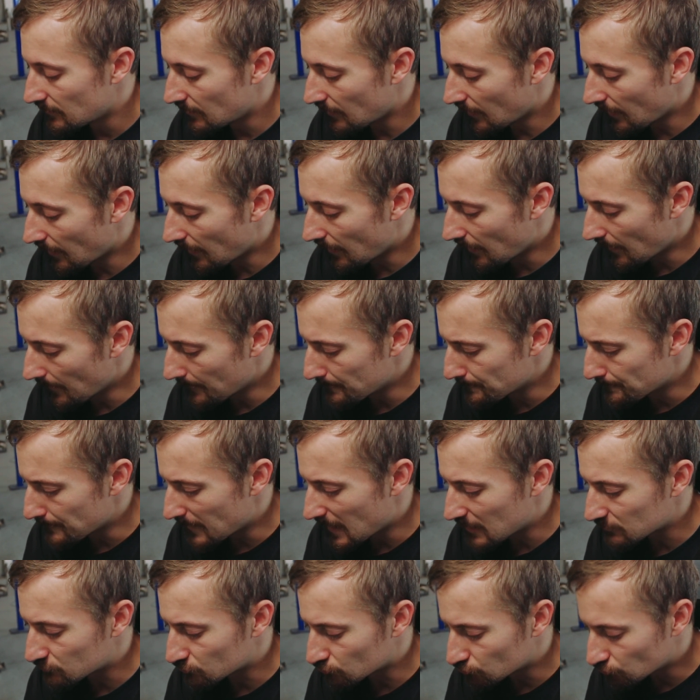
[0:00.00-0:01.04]

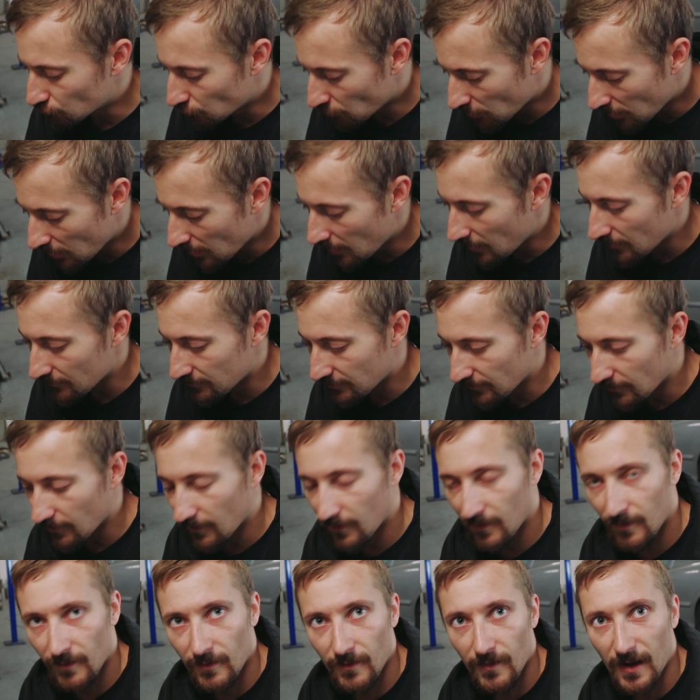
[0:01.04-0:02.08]
I'd rather
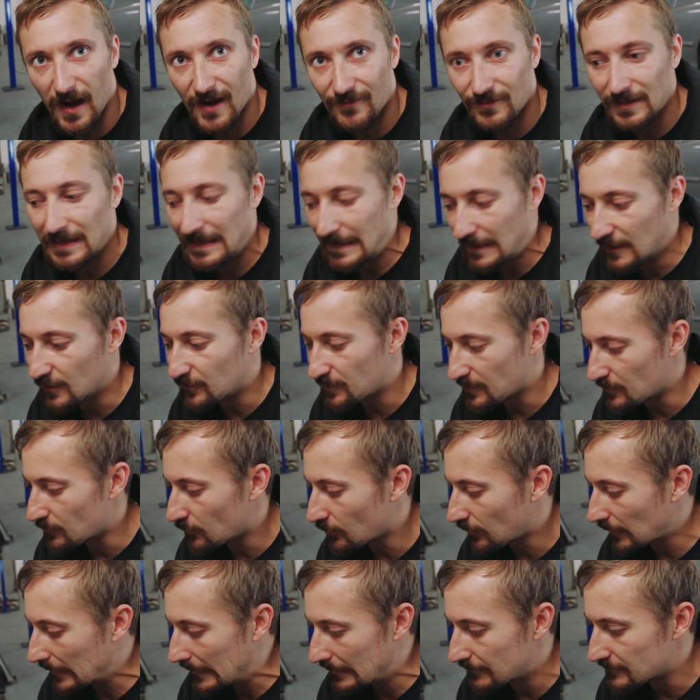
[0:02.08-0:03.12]
have a little bit more
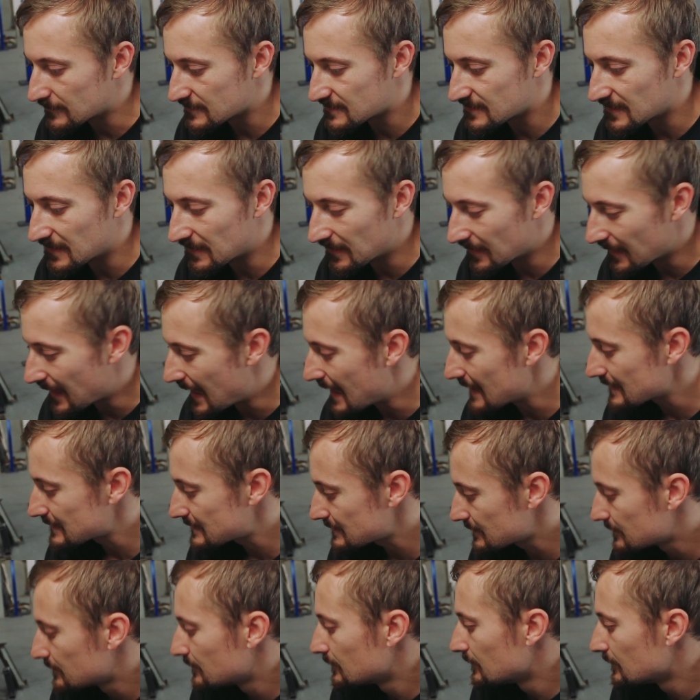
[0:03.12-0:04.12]
clearance than that.